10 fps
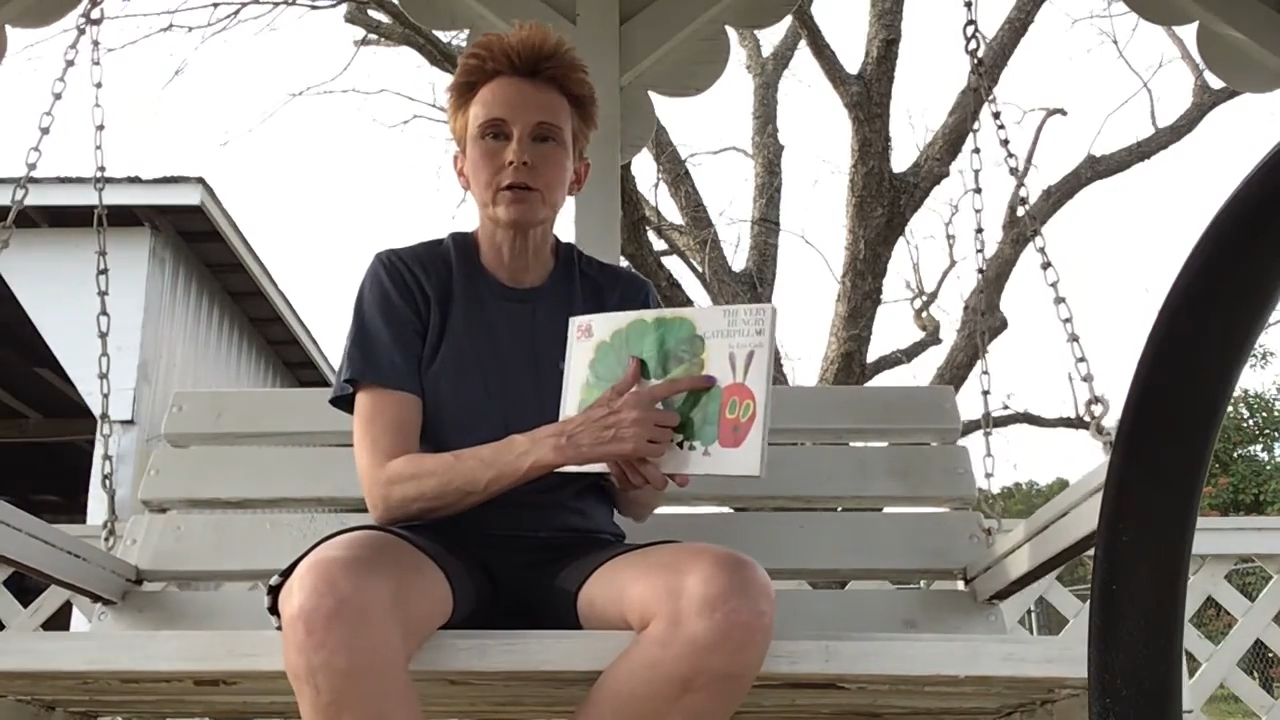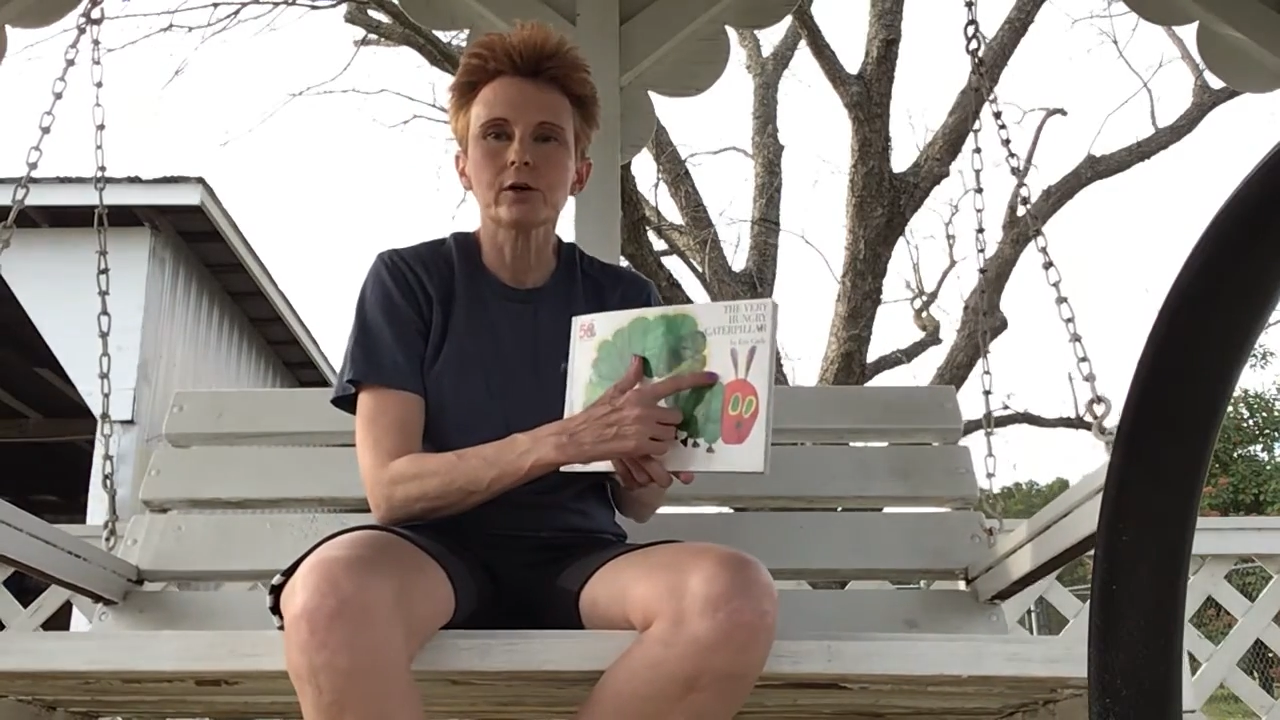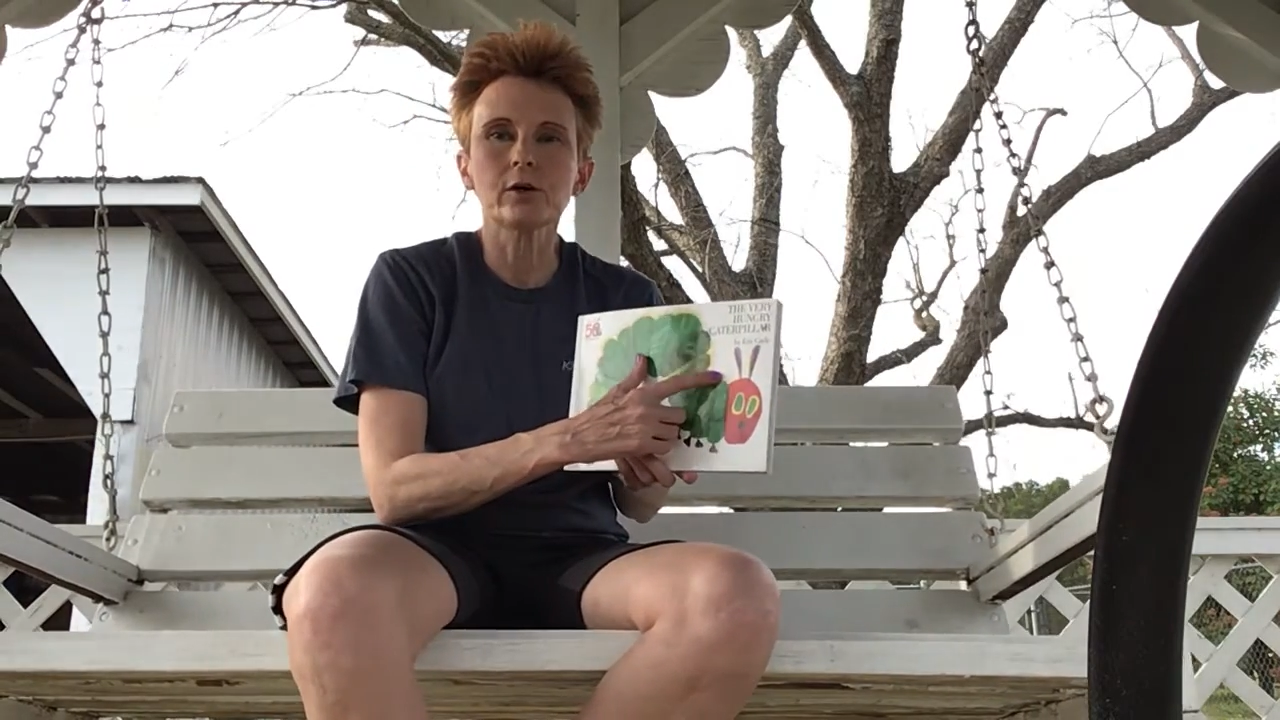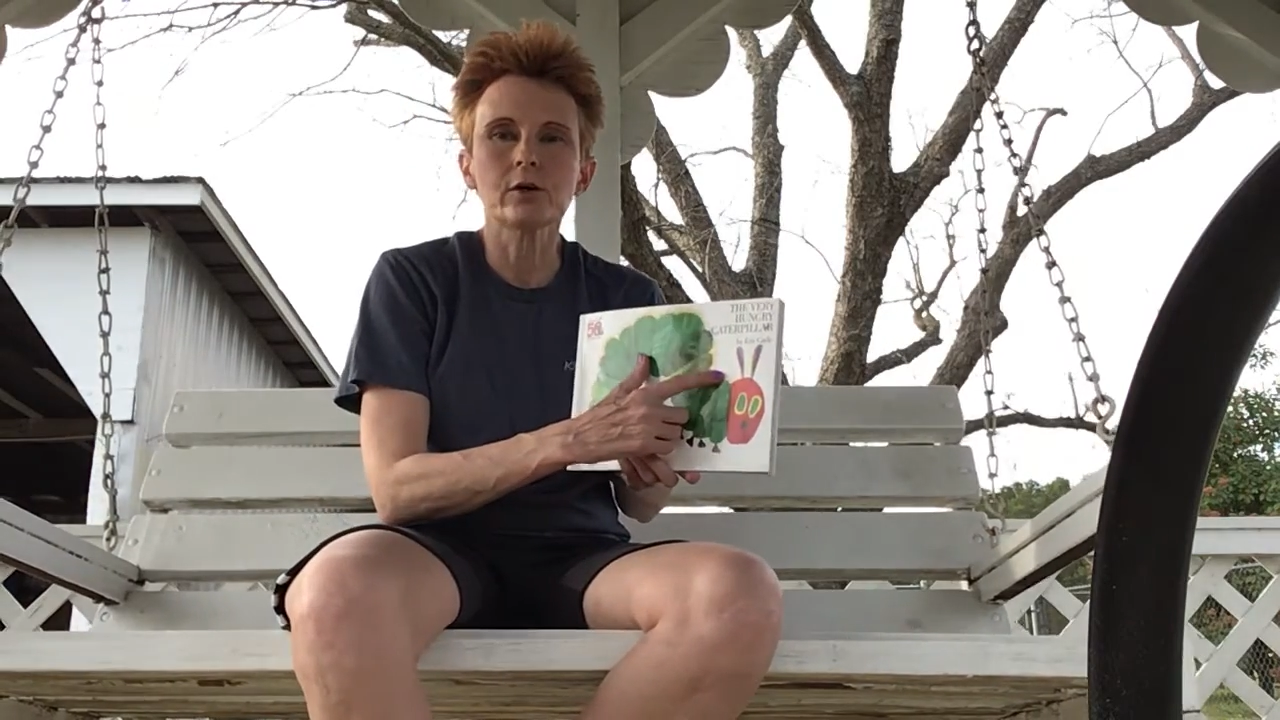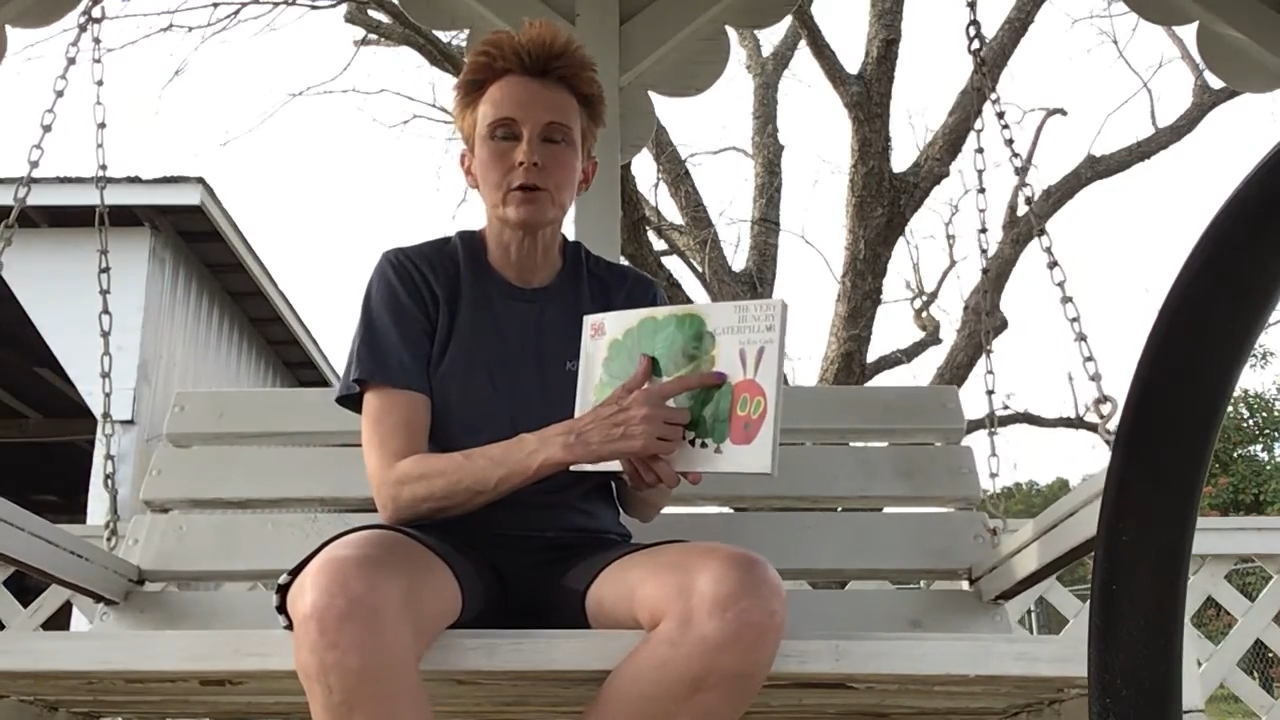
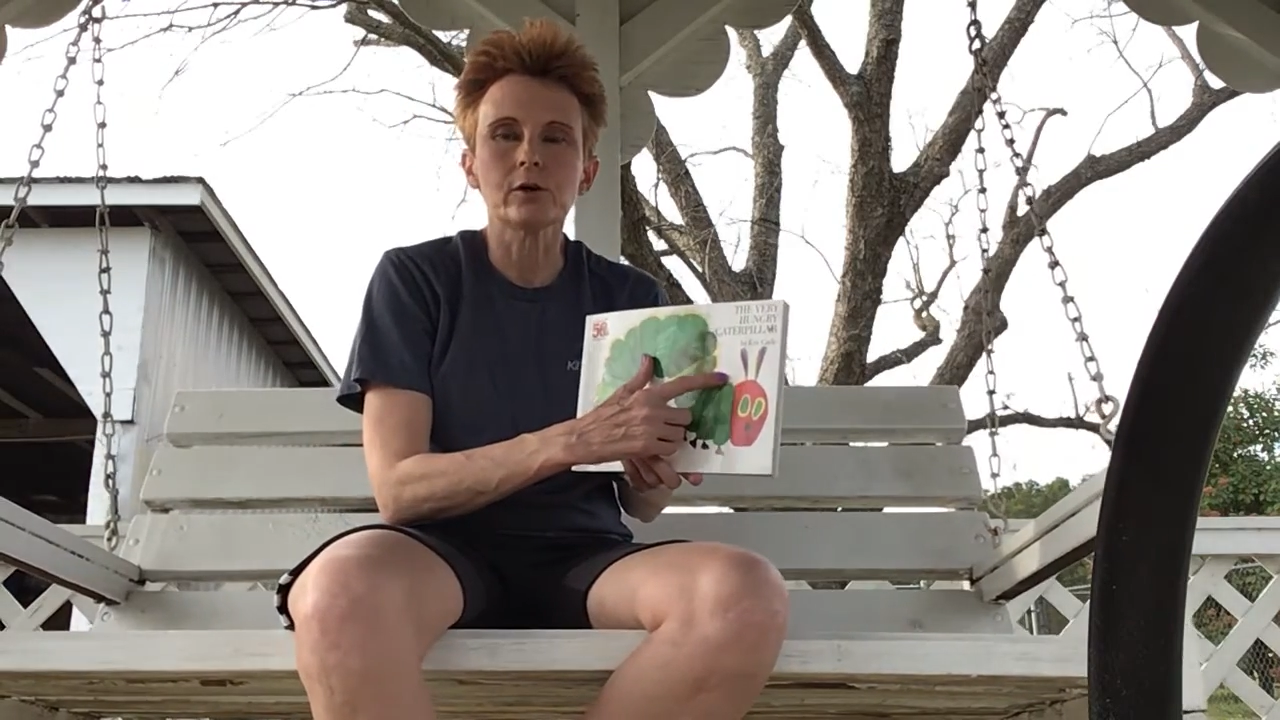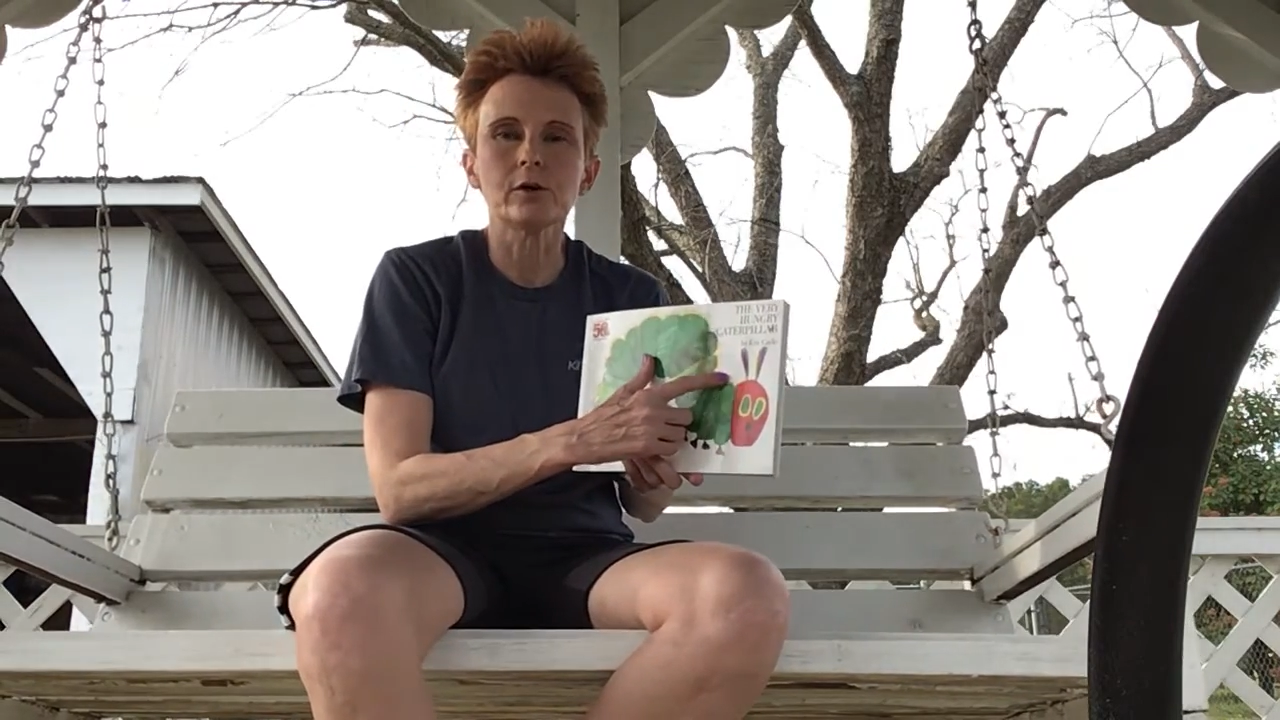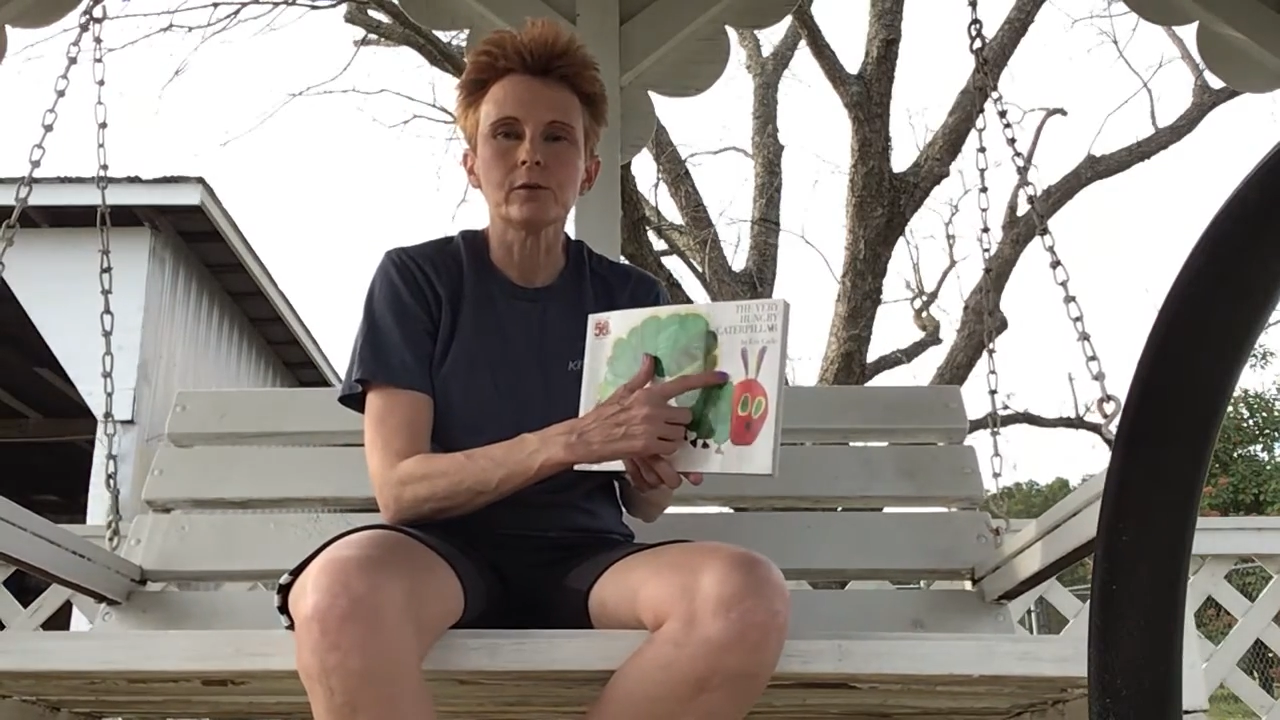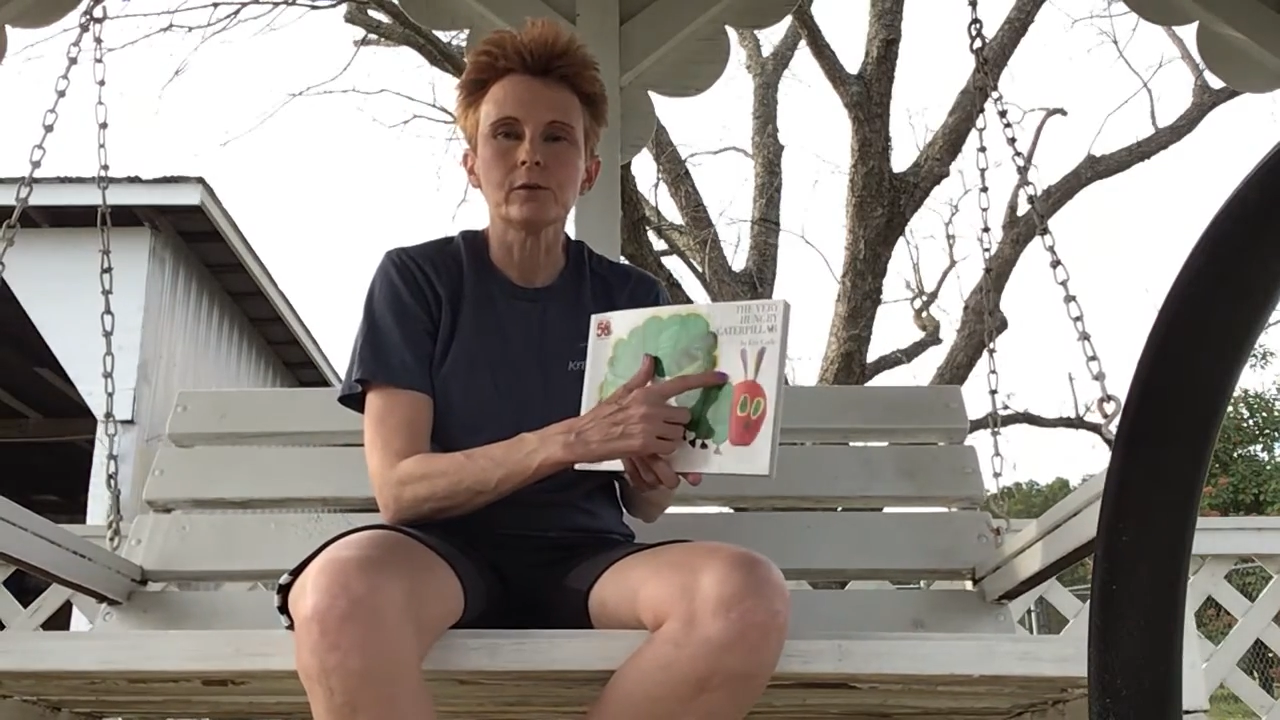Carle.